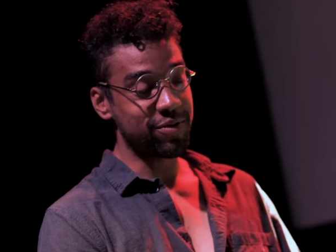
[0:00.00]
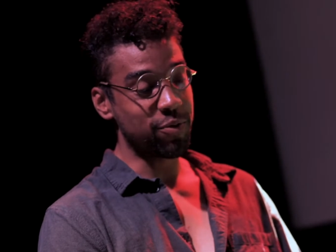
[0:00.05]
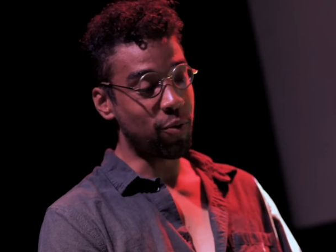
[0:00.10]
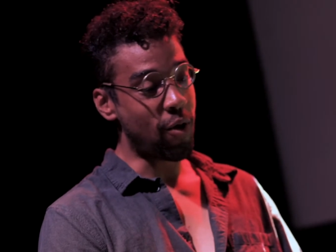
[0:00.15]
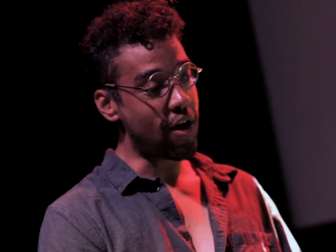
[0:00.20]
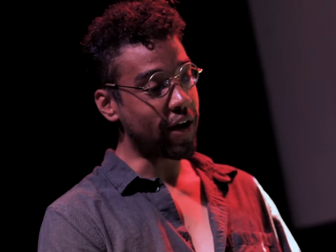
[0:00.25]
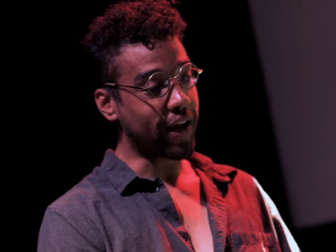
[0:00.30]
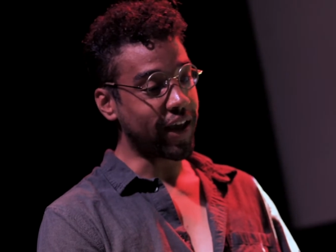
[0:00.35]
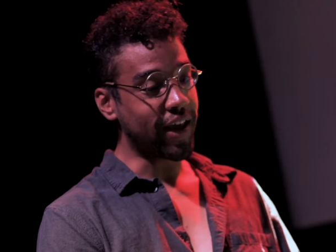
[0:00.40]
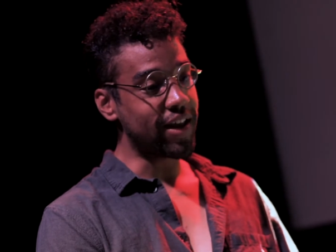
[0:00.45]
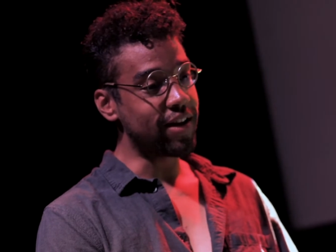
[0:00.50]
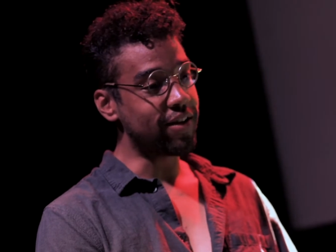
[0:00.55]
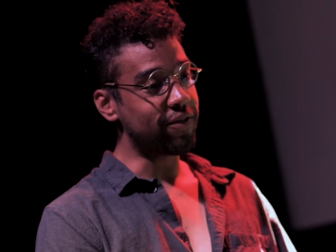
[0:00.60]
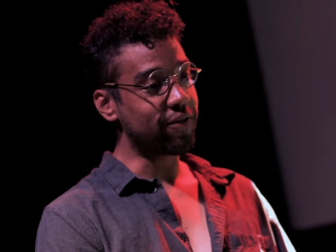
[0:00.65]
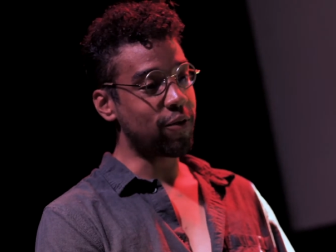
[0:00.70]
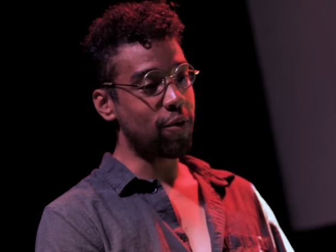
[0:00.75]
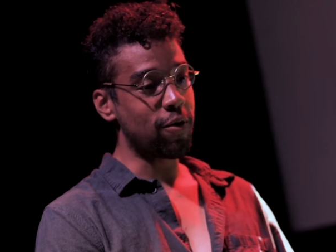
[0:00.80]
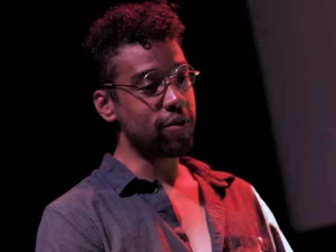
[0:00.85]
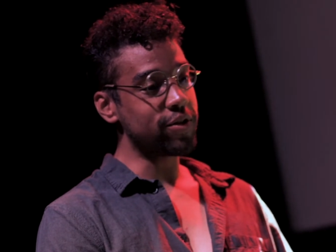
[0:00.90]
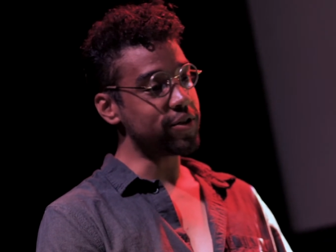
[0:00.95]
We walk in, and
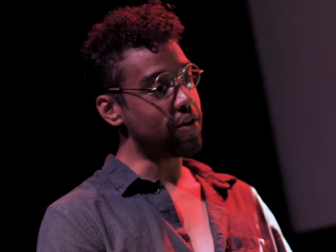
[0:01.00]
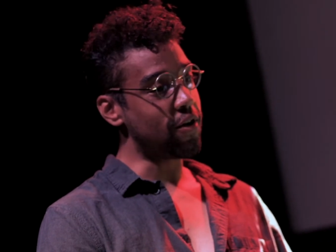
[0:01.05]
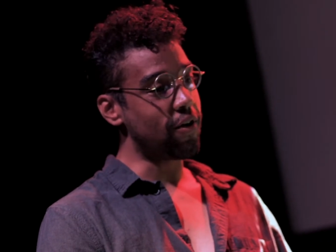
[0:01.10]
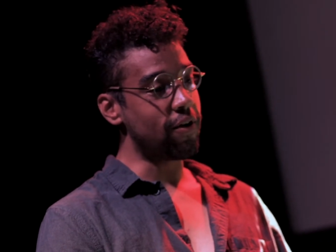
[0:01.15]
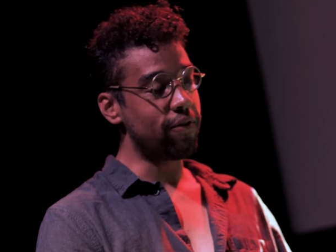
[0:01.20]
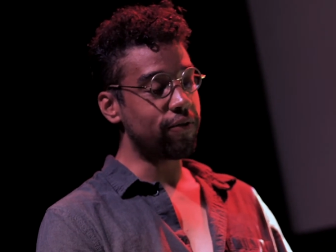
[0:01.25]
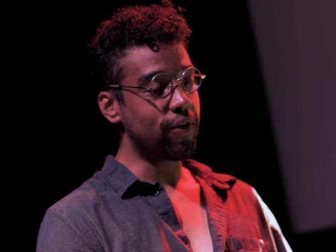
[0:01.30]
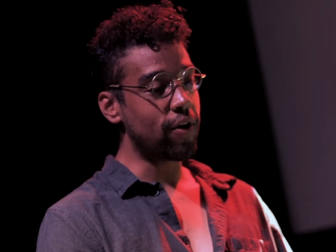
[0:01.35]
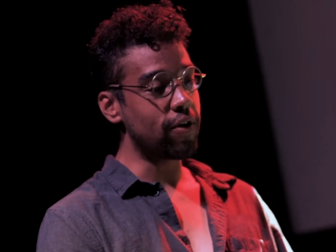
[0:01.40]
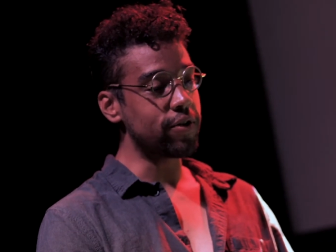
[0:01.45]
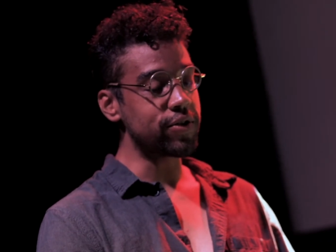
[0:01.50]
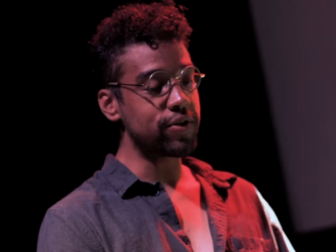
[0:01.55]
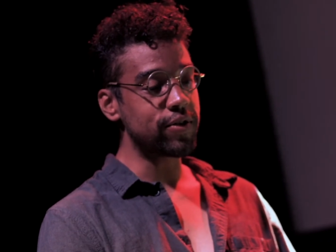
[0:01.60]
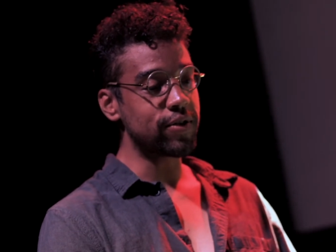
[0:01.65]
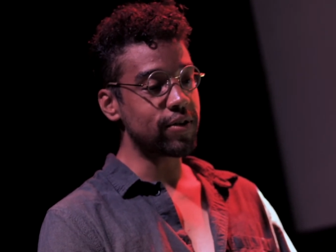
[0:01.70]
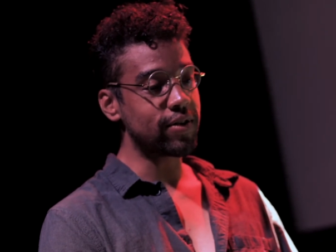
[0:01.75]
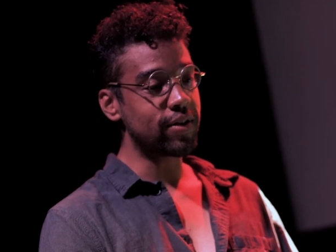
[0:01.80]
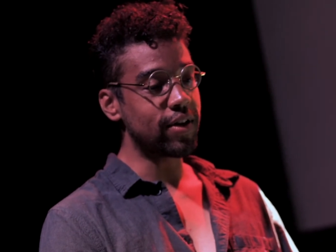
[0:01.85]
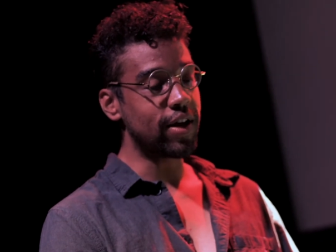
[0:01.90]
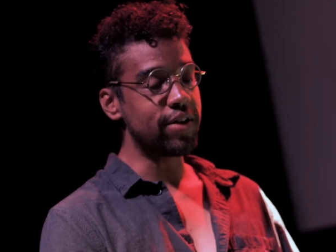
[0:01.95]
of course, you know, at first,